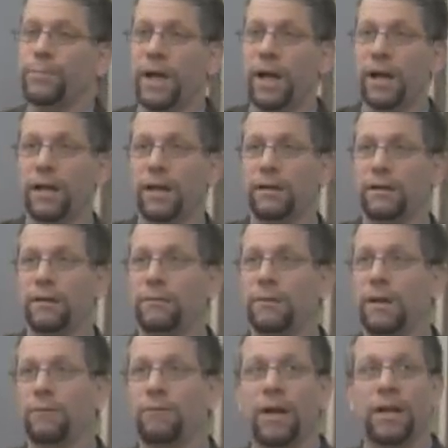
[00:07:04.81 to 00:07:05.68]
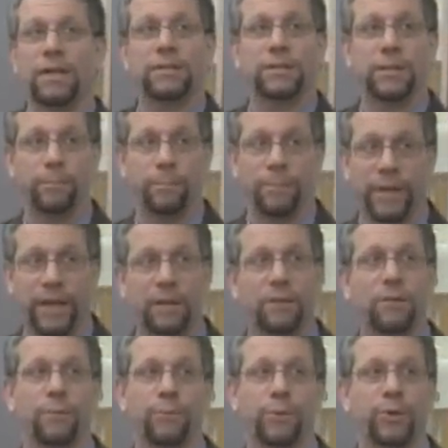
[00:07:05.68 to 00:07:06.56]
back and arranged a big
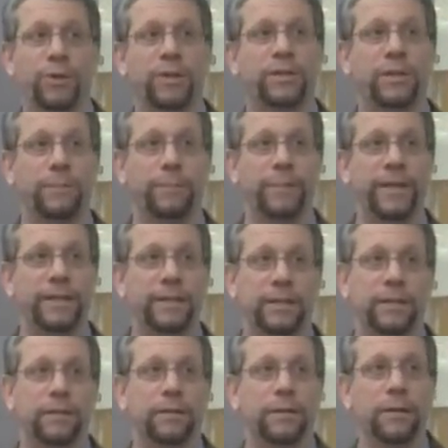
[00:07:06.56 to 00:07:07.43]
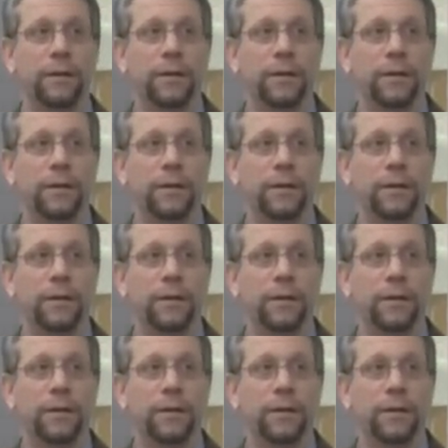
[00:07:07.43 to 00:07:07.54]
community meeting.